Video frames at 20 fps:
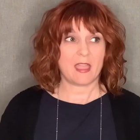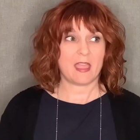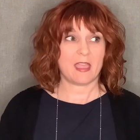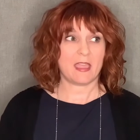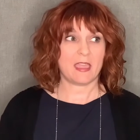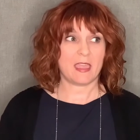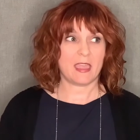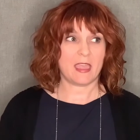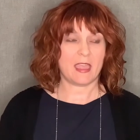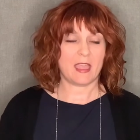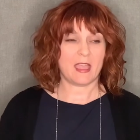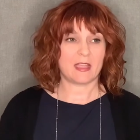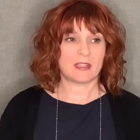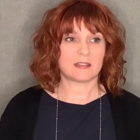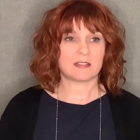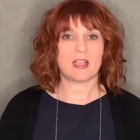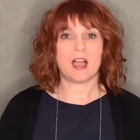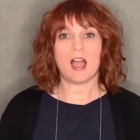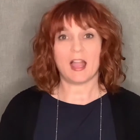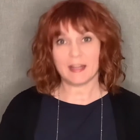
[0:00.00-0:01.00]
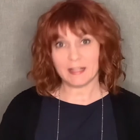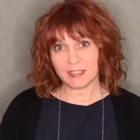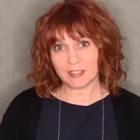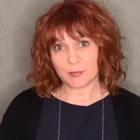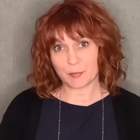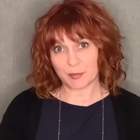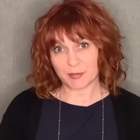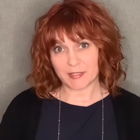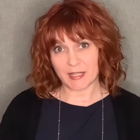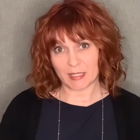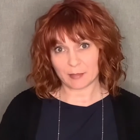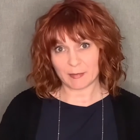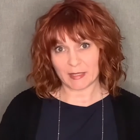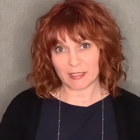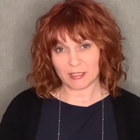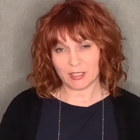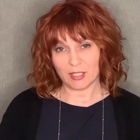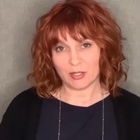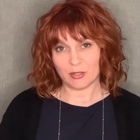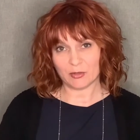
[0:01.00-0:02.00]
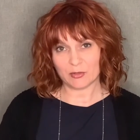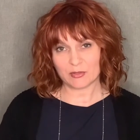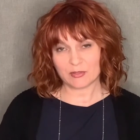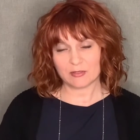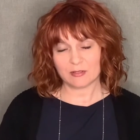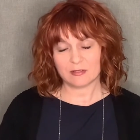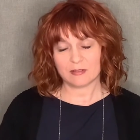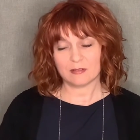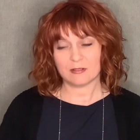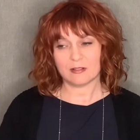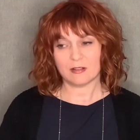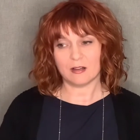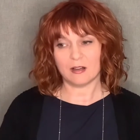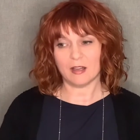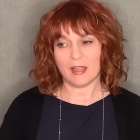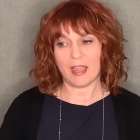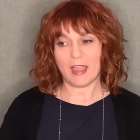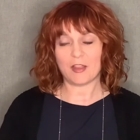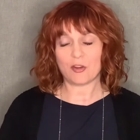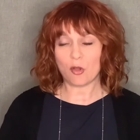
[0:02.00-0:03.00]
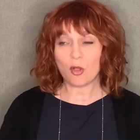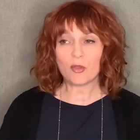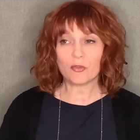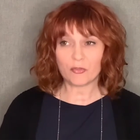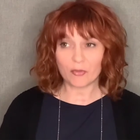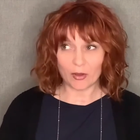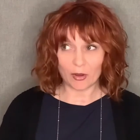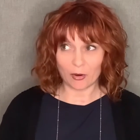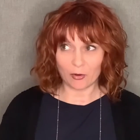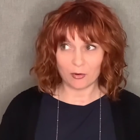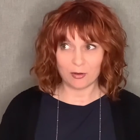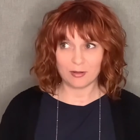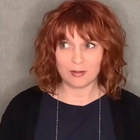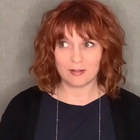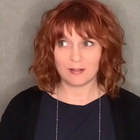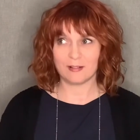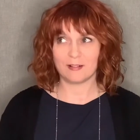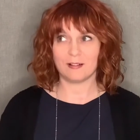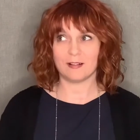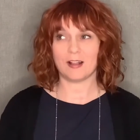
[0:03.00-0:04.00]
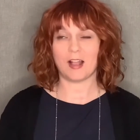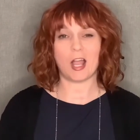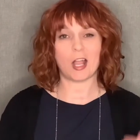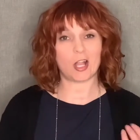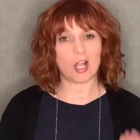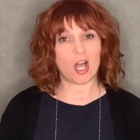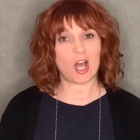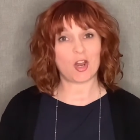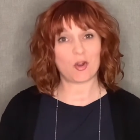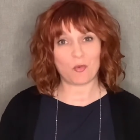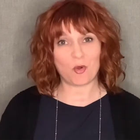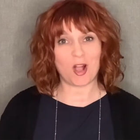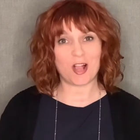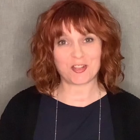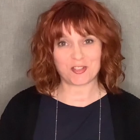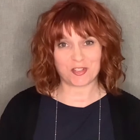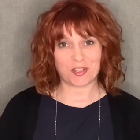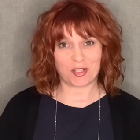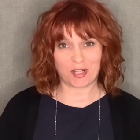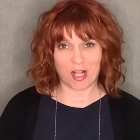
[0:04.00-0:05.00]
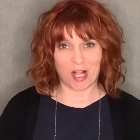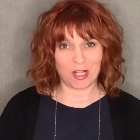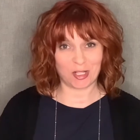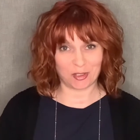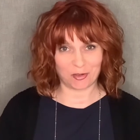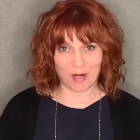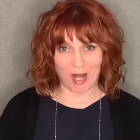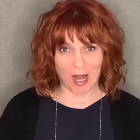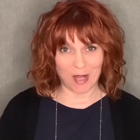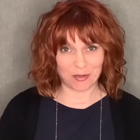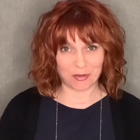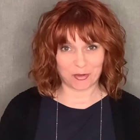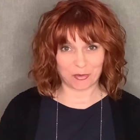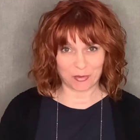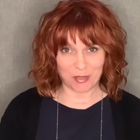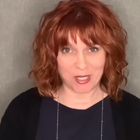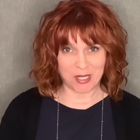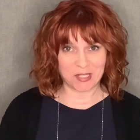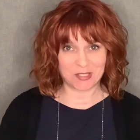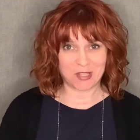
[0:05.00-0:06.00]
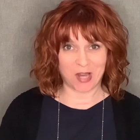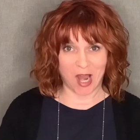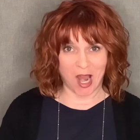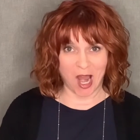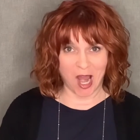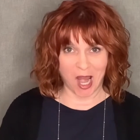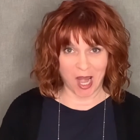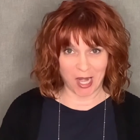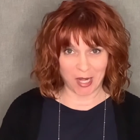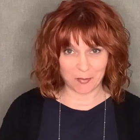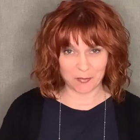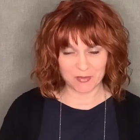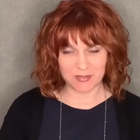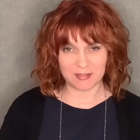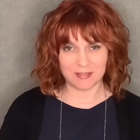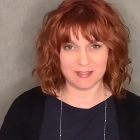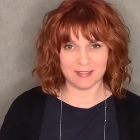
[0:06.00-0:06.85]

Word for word: and I need to protect my clothes. And also, I gotta wash the color out three times.